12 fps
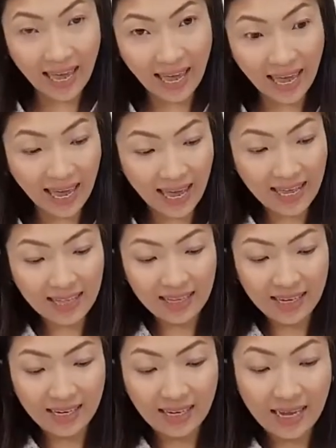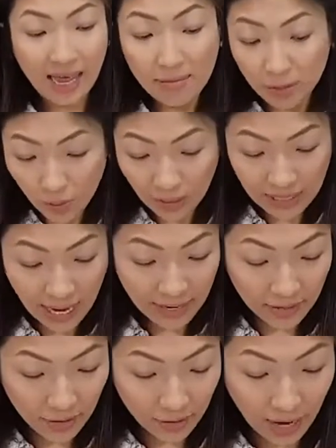And I'm so
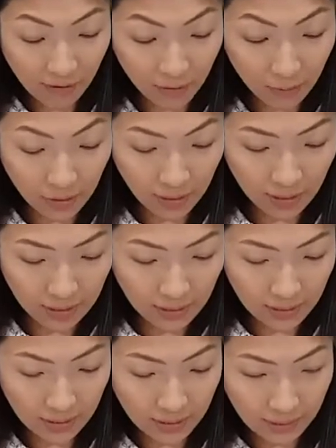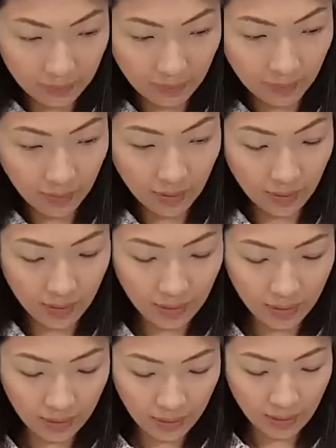excited to travel with this.
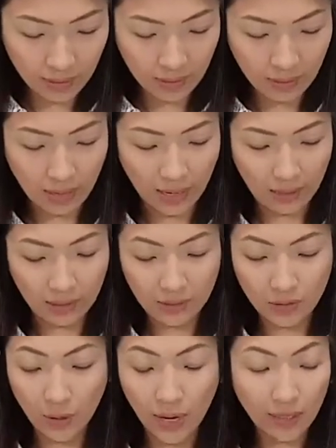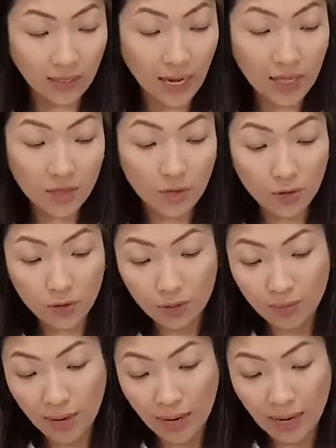Yeah. So, I tend to
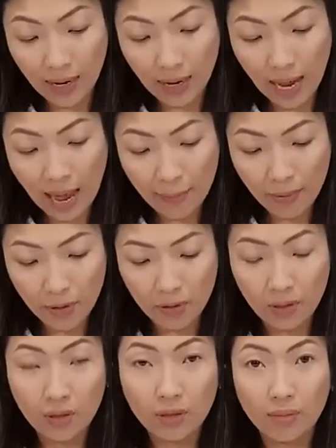use my Apple